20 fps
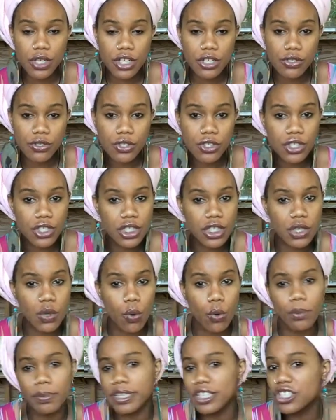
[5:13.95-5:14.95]
energy
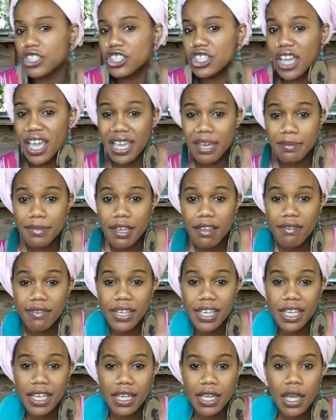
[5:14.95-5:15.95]
or be ashamed of
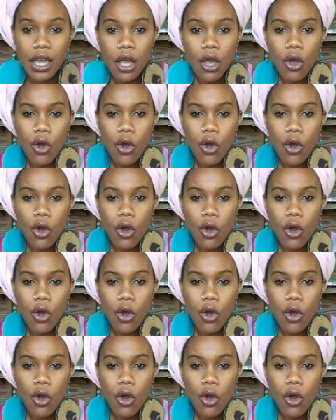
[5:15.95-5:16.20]
it,